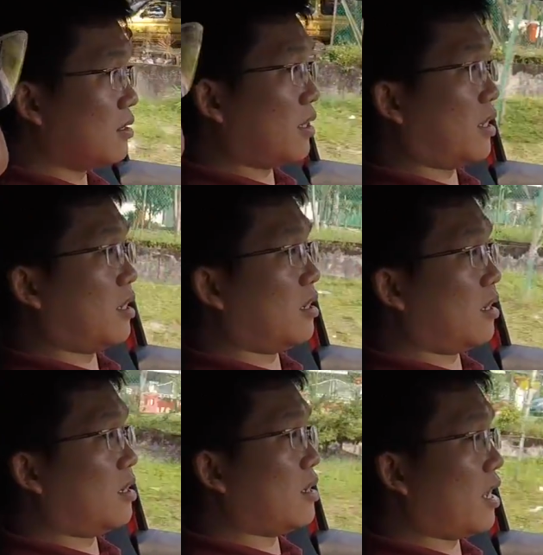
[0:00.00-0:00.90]

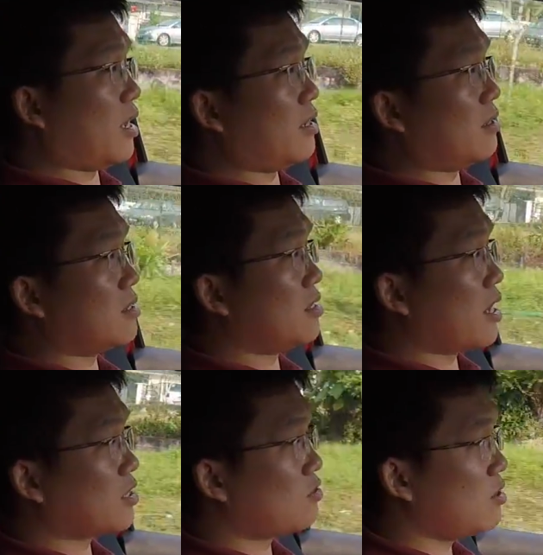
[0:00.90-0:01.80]
And the
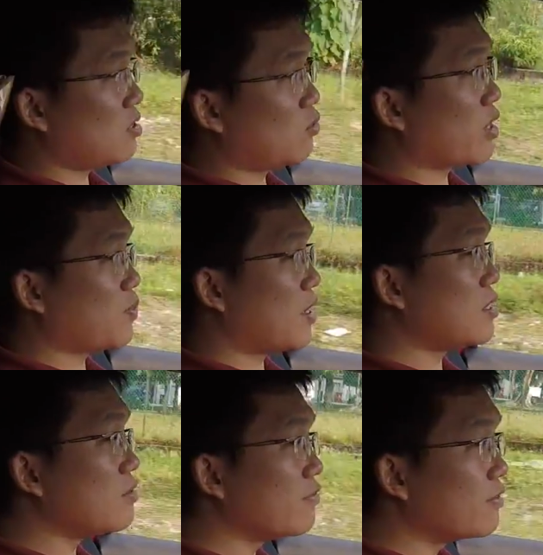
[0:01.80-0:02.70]
CX3 is too expensive.